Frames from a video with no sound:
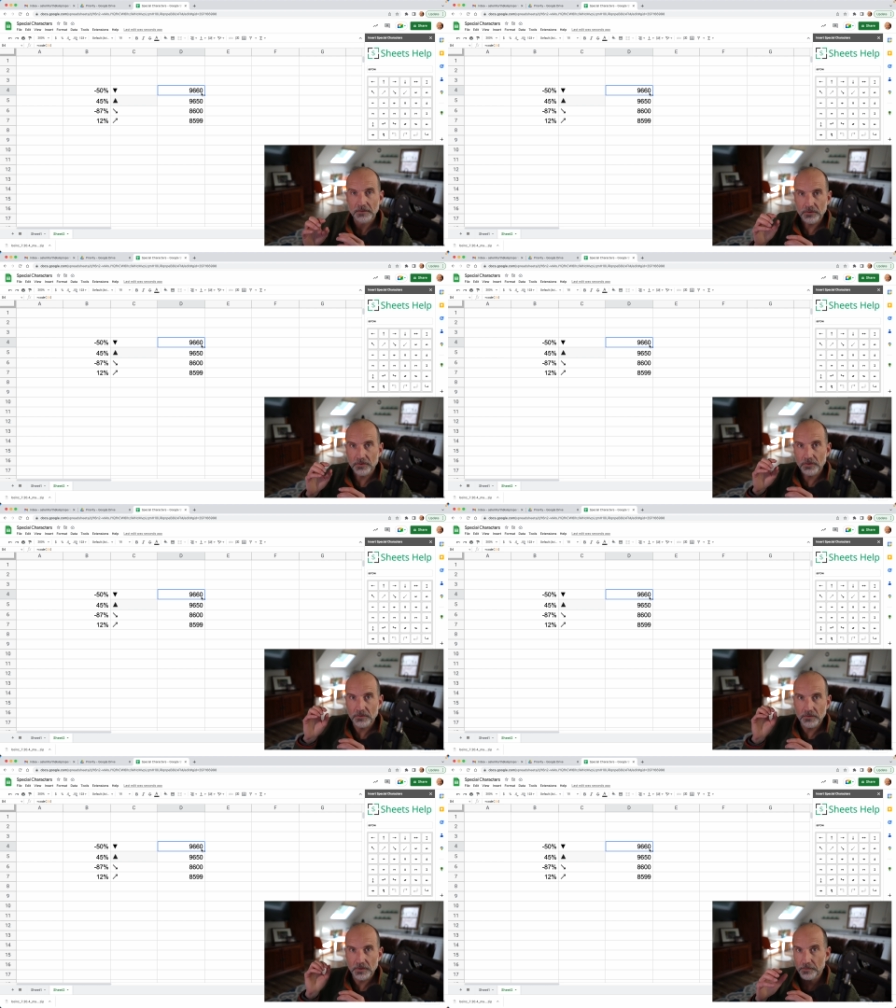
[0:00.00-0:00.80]

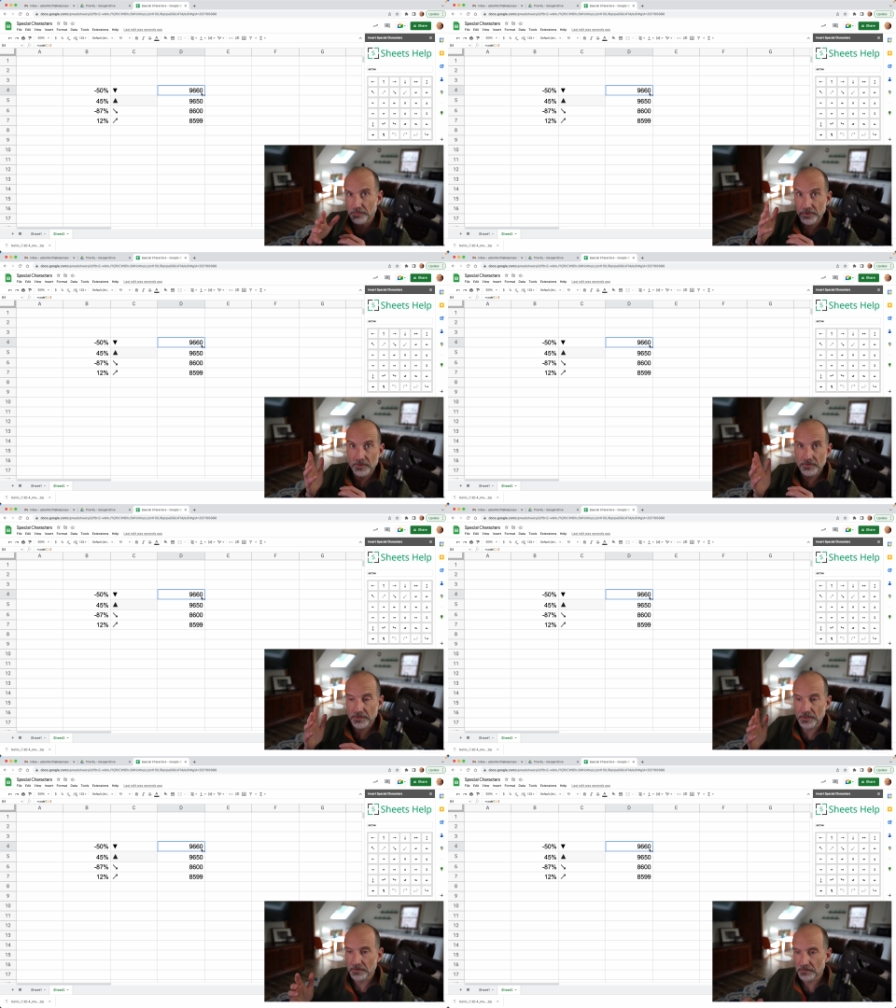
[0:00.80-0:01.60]
to uh, produce
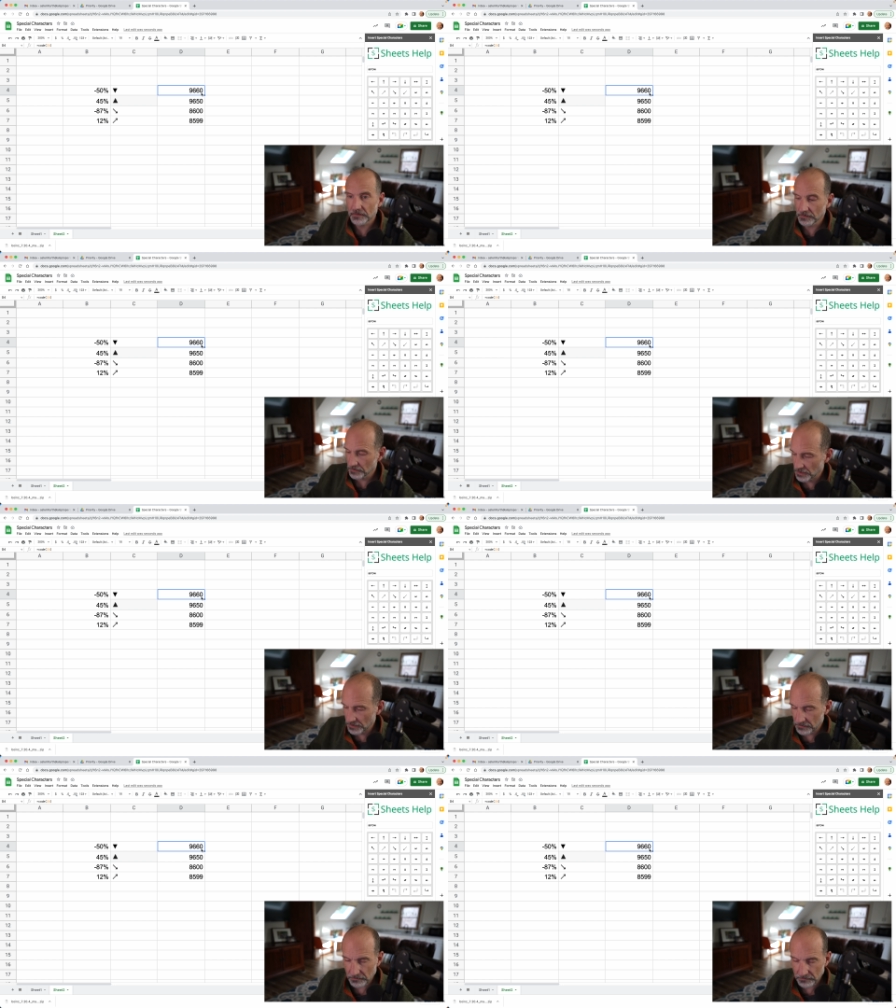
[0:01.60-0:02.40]
the
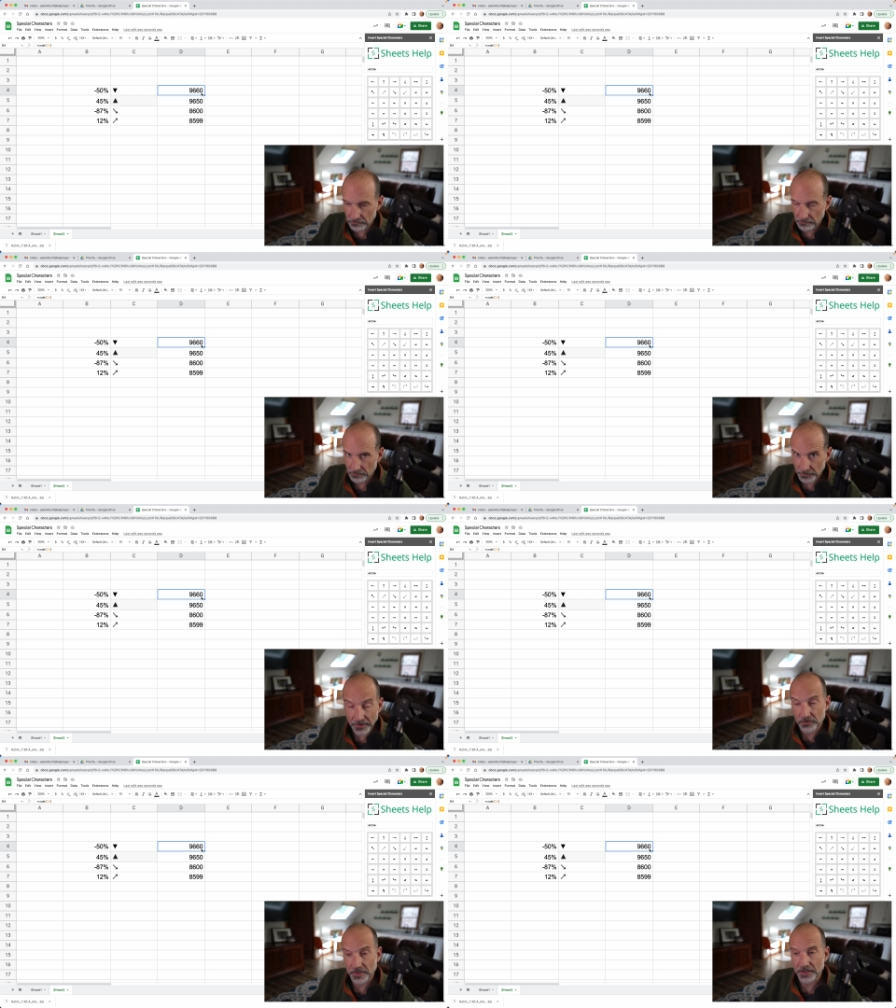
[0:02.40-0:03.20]
uh,
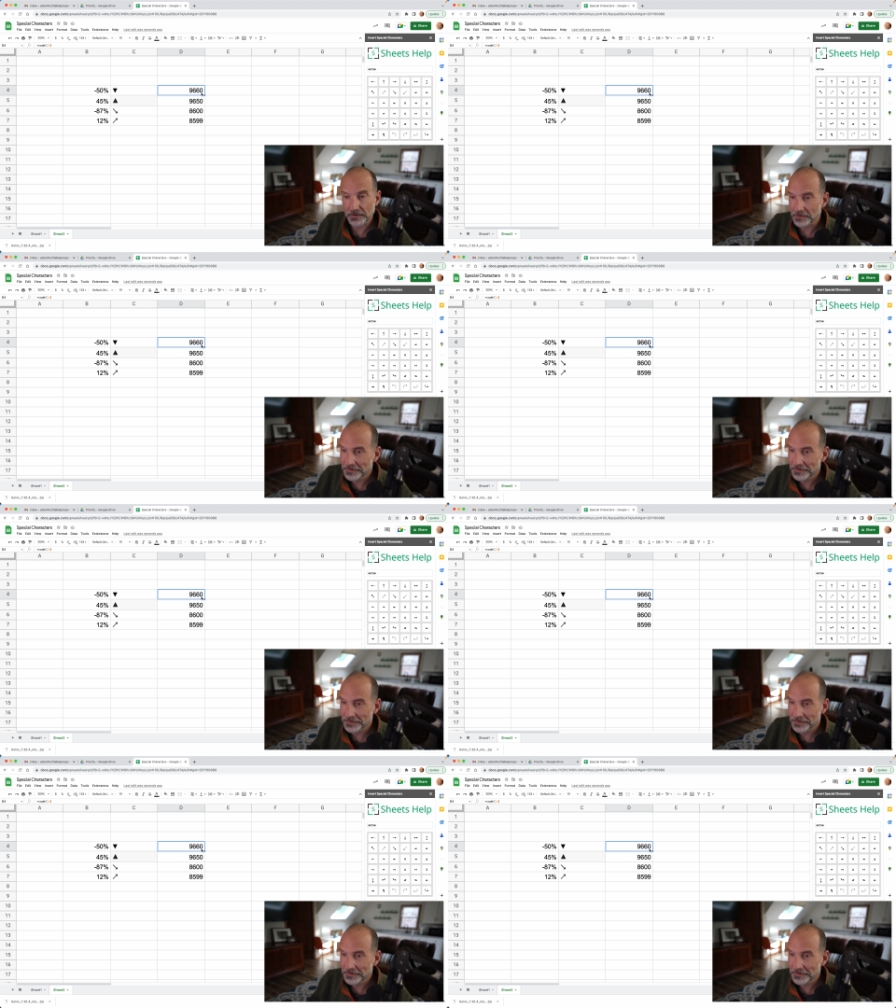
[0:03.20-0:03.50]
special character.